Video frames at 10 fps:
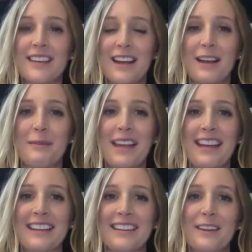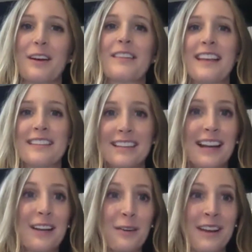And there are things that
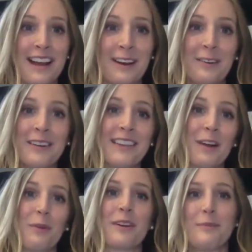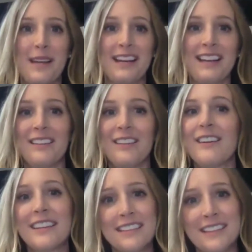I know now that would have made it a
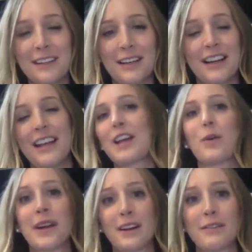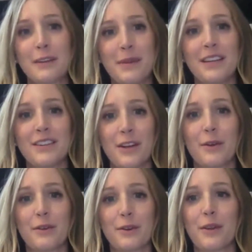lot easier and quicker for me to
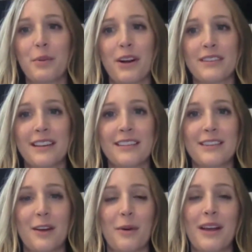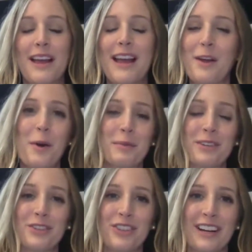go through the process. So I hope
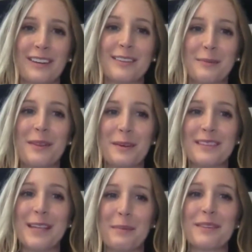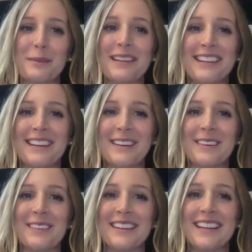to share some of those tips with you.